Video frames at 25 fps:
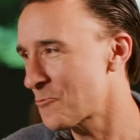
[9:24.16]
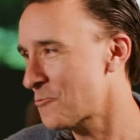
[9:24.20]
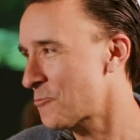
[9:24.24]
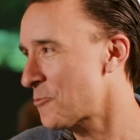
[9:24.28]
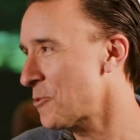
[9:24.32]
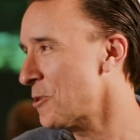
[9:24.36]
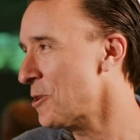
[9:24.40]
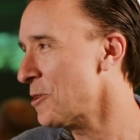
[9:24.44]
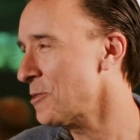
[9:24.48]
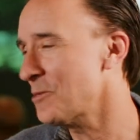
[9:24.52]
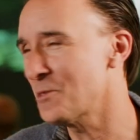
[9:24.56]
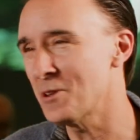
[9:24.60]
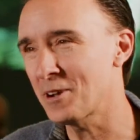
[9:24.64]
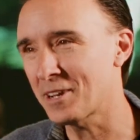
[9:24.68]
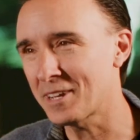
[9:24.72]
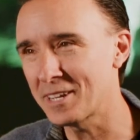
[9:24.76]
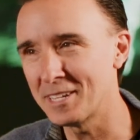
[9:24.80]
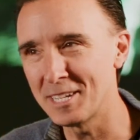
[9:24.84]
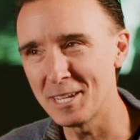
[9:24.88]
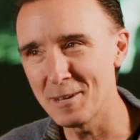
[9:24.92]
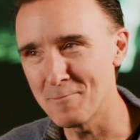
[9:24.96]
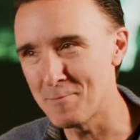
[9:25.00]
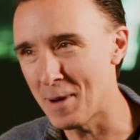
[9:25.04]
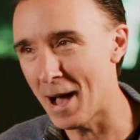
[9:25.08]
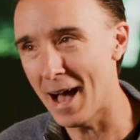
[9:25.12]
we're
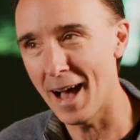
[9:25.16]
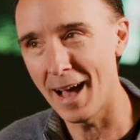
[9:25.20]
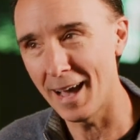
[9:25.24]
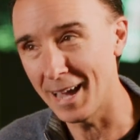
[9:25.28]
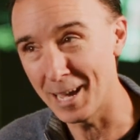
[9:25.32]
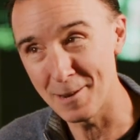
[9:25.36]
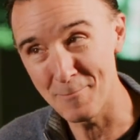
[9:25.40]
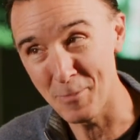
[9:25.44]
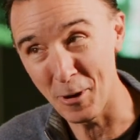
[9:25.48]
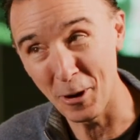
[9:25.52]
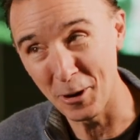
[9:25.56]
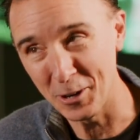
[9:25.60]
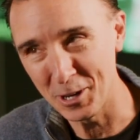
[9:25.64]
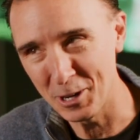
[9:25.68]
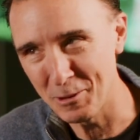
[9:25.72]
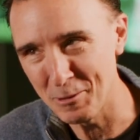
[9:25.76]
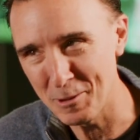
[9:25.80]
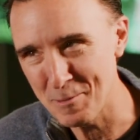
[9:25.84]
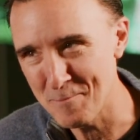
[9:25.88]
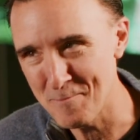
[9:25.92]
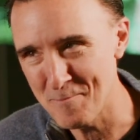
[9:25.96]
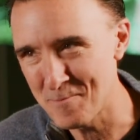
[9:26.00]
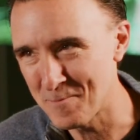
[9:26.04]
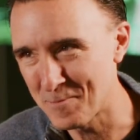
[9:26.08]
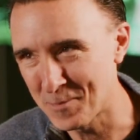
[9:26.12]
looking to buy and partner
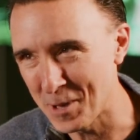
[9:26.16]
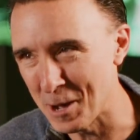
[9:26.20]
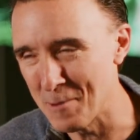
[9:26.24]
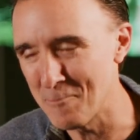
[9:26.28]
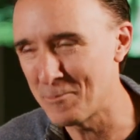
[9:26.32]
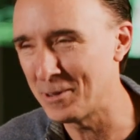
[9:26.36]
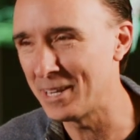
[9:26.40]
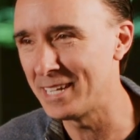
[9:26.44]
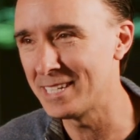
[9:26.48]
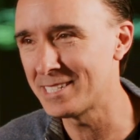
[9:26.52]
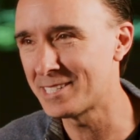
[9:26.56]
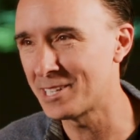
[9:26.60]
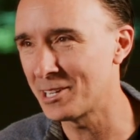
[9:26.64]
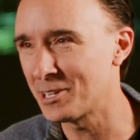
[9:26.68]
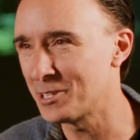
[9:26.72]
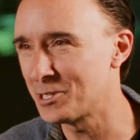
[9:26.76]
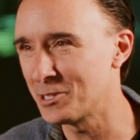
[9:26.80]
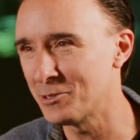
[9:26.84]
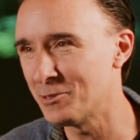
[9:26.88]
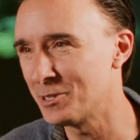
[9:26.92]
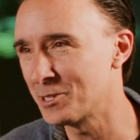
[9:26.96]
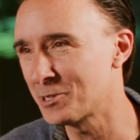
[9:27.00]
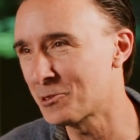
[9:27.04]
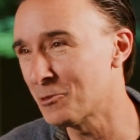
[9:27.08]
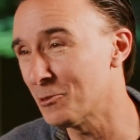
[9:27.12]
with companies that are
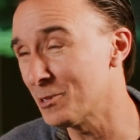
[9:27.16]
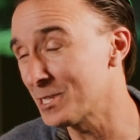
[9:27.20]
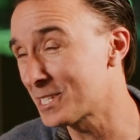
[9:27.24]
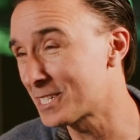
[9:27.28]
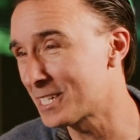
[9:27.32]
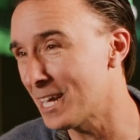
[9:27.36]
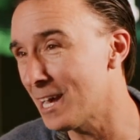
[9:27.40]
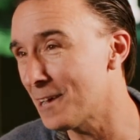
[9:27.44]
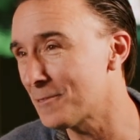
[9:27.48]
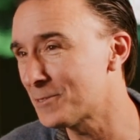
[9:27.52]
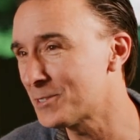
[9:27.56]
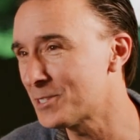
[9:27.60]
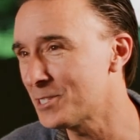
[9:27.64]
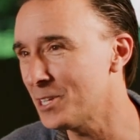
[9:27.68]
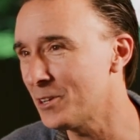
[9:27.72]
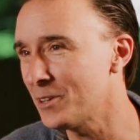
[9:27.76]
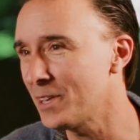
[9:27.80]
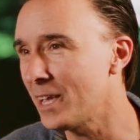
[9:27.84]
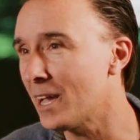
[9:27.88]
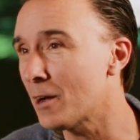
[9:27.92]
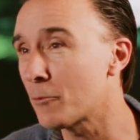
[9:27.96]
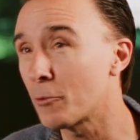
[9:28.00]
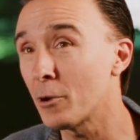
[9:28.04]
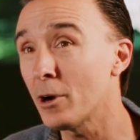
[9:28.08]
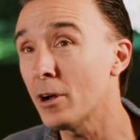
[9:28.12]
doing cool stuff. So
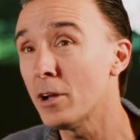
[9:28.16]
yeah,